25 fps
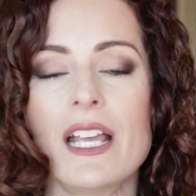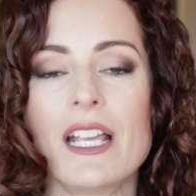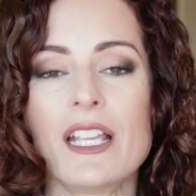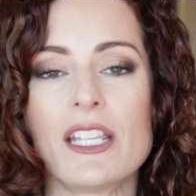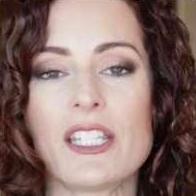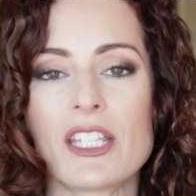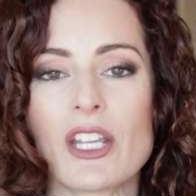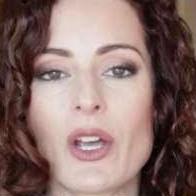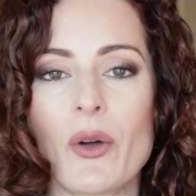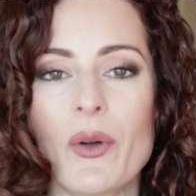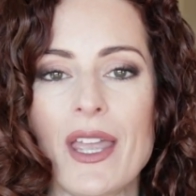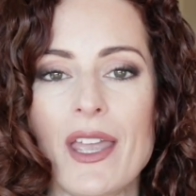
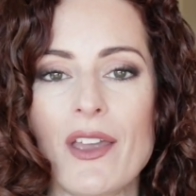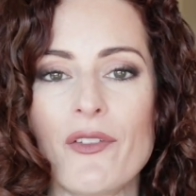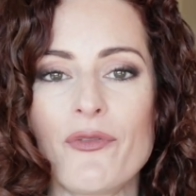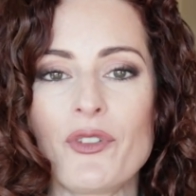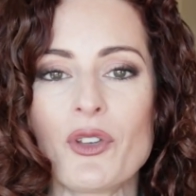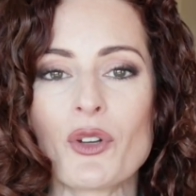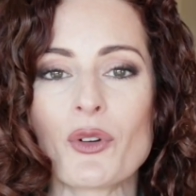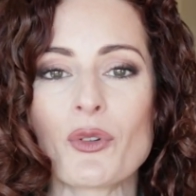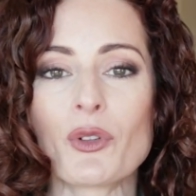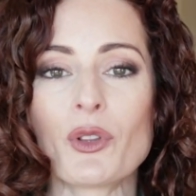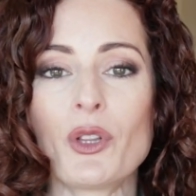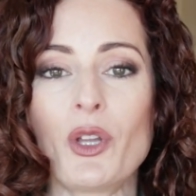So if
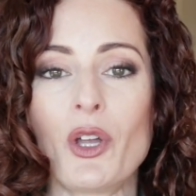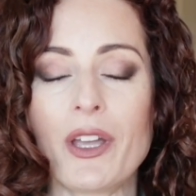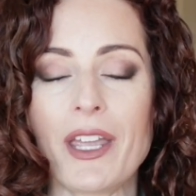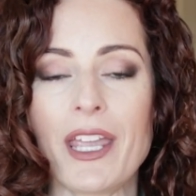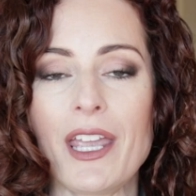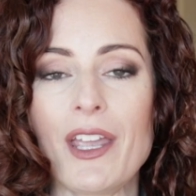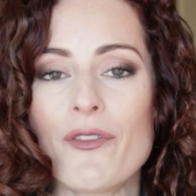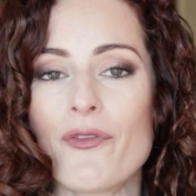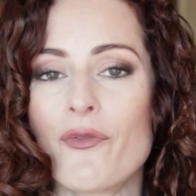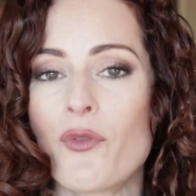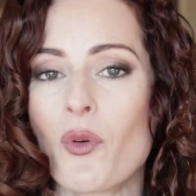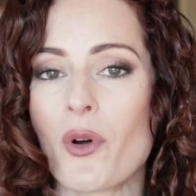you're
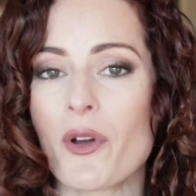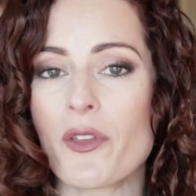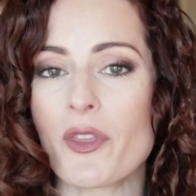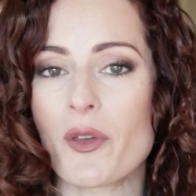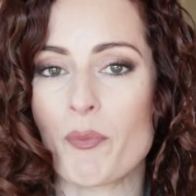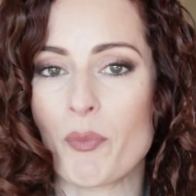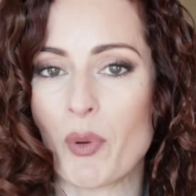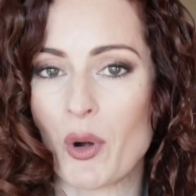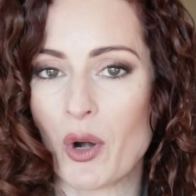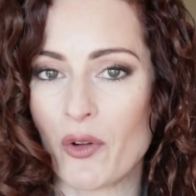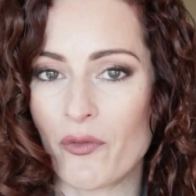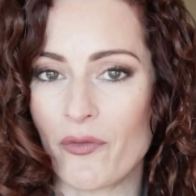looking for the
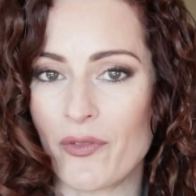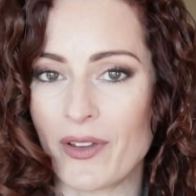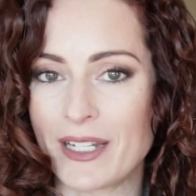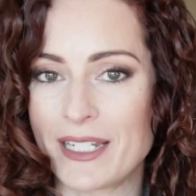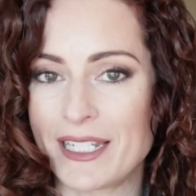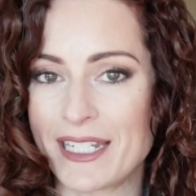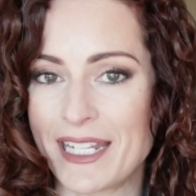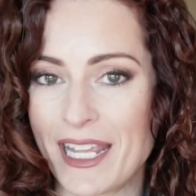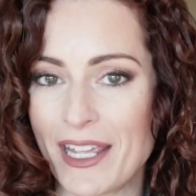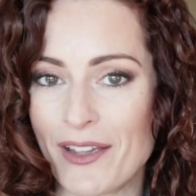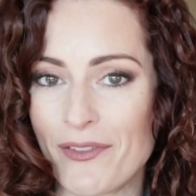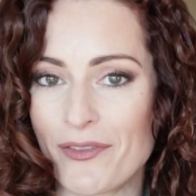
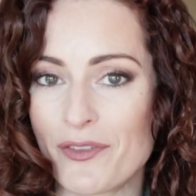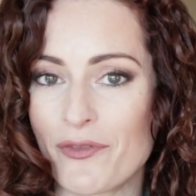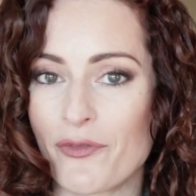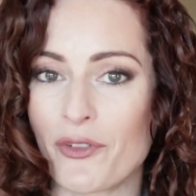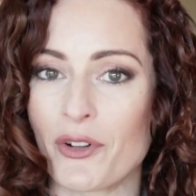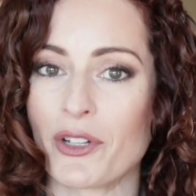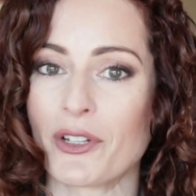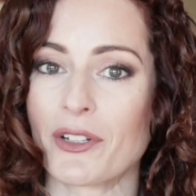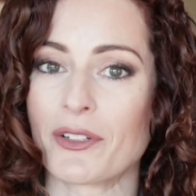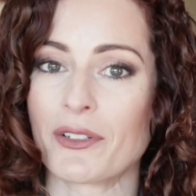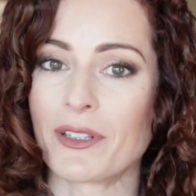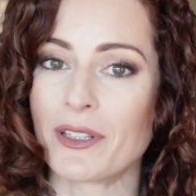perfect gift
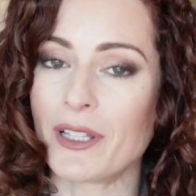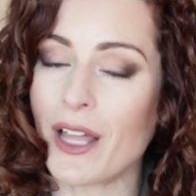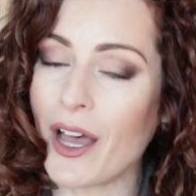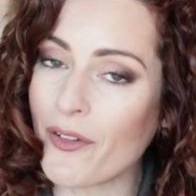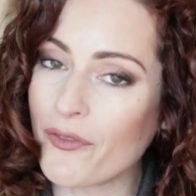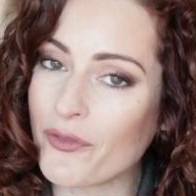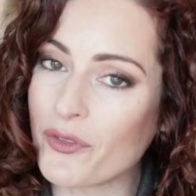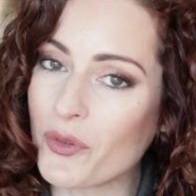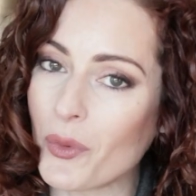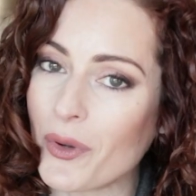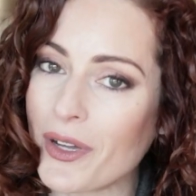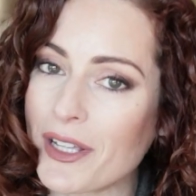for your
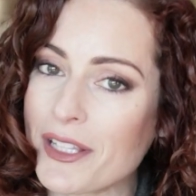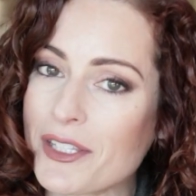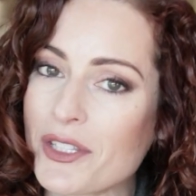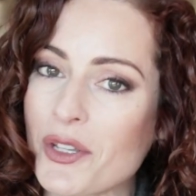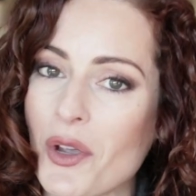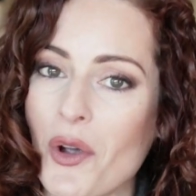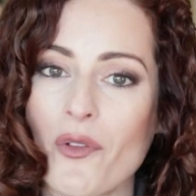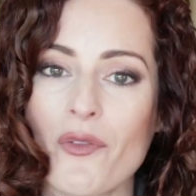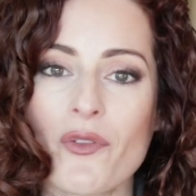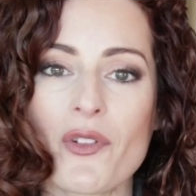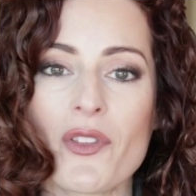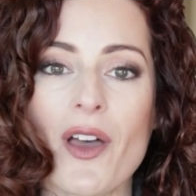loved ones
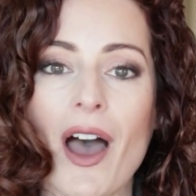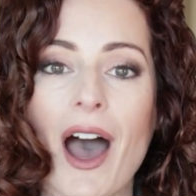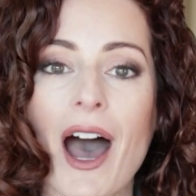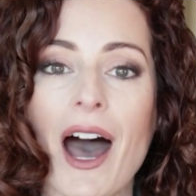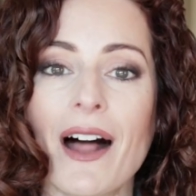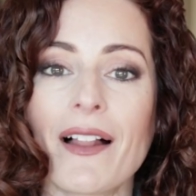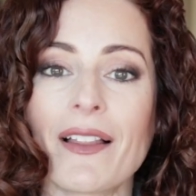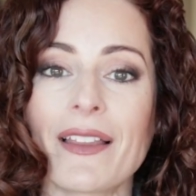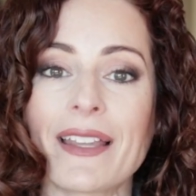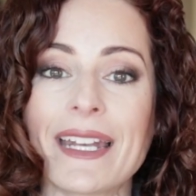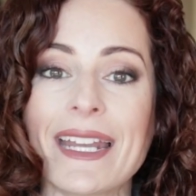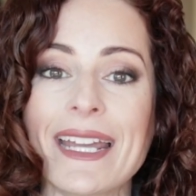over the
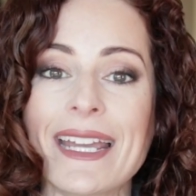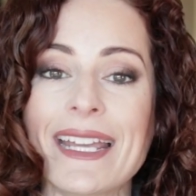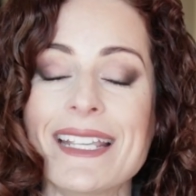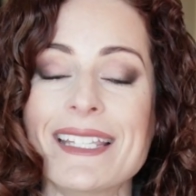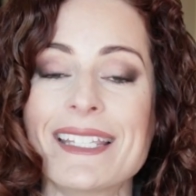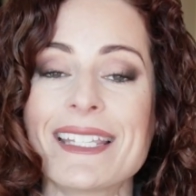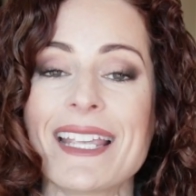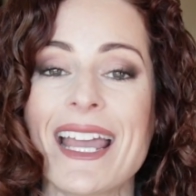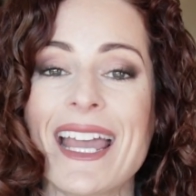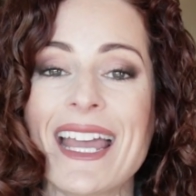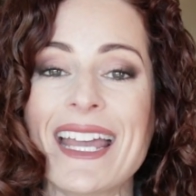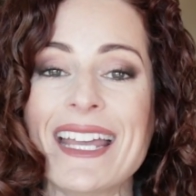
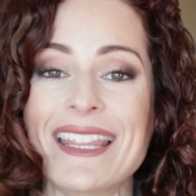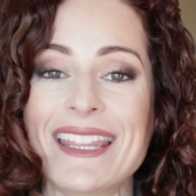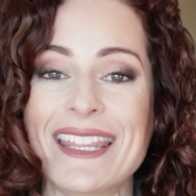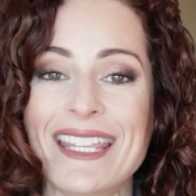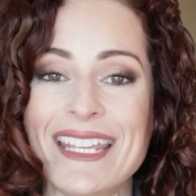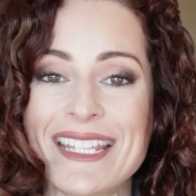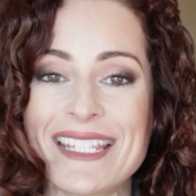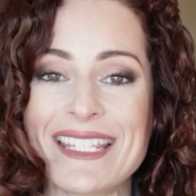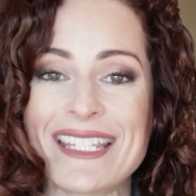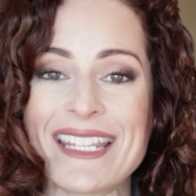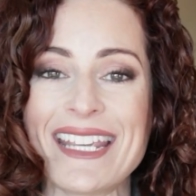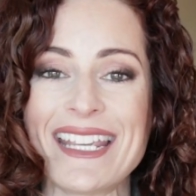holidays,
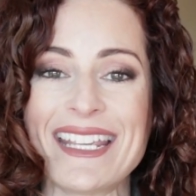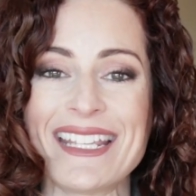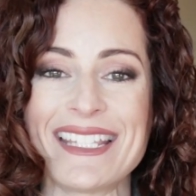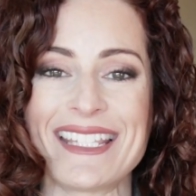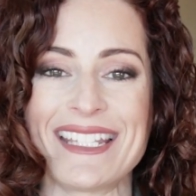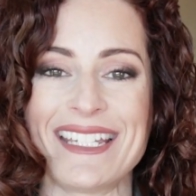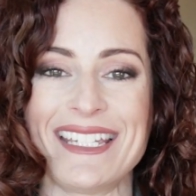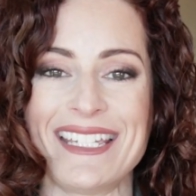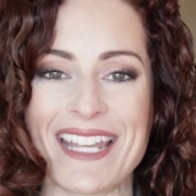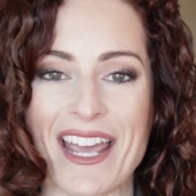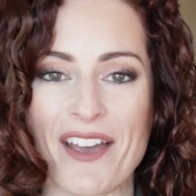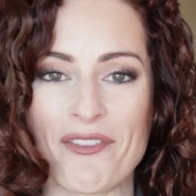this
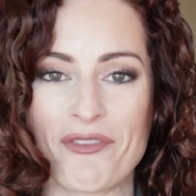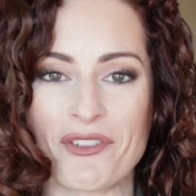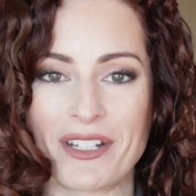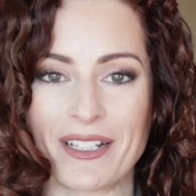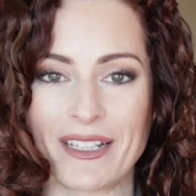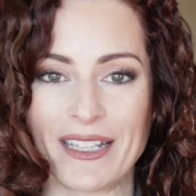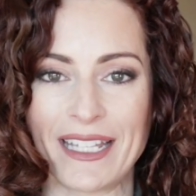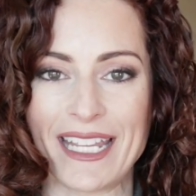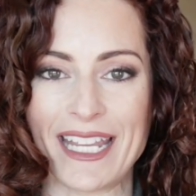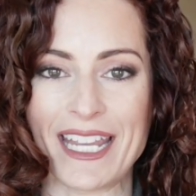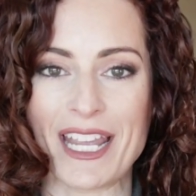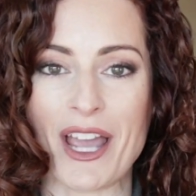is
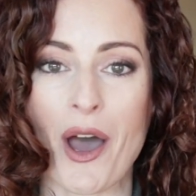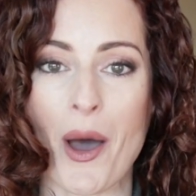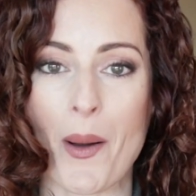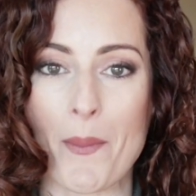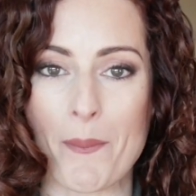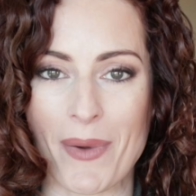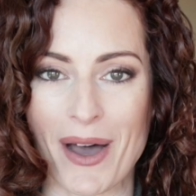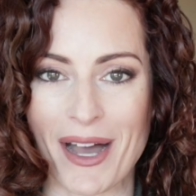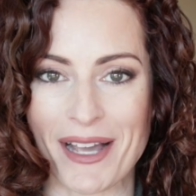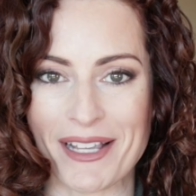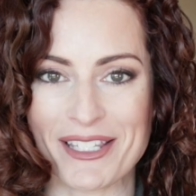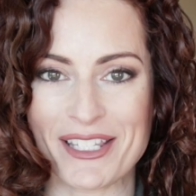definitely a
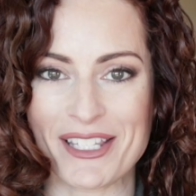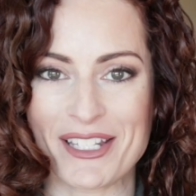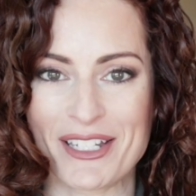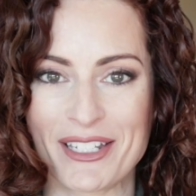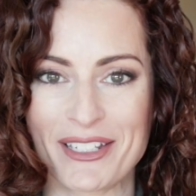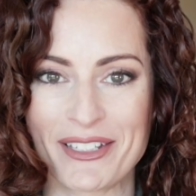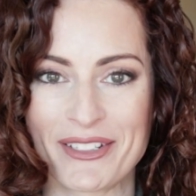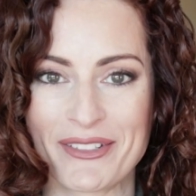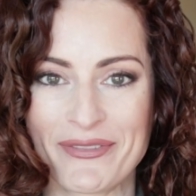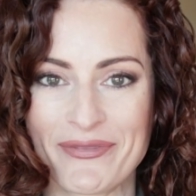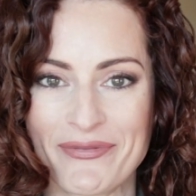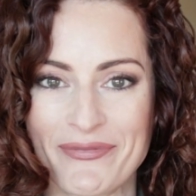must.